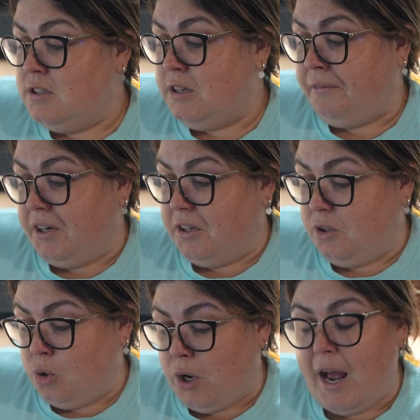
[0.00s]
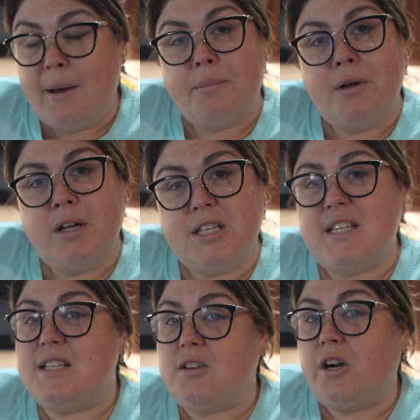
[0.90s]
different crap because
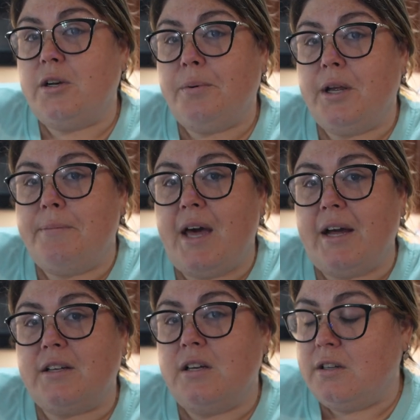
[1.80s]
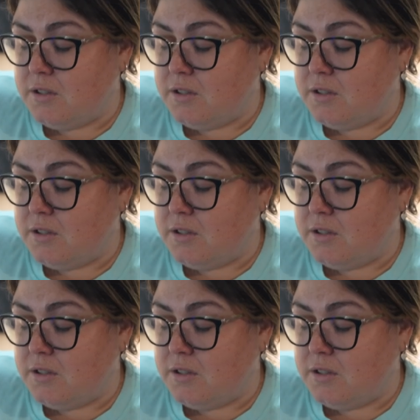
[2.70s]
it is hard to bring it back.